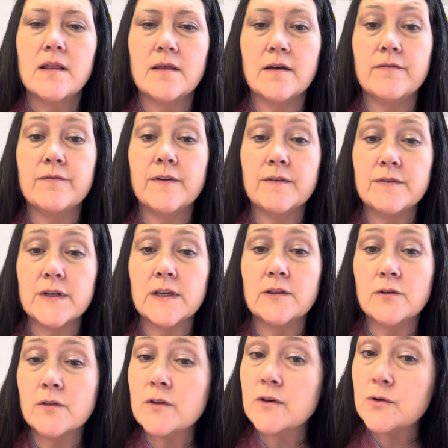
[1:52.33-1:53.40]
the
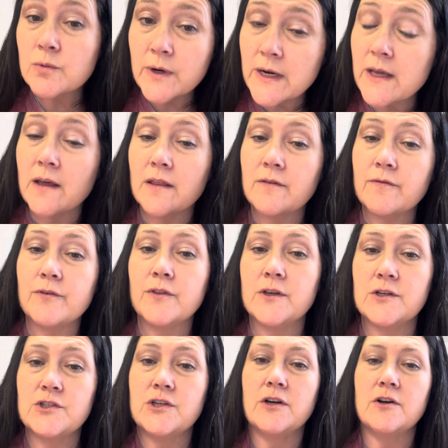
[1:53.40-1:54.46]
15th through the 20th for
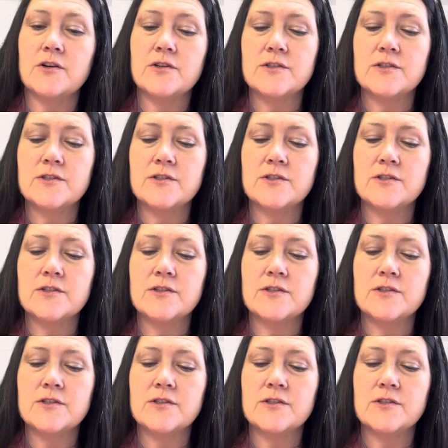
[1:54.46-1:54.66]
this year.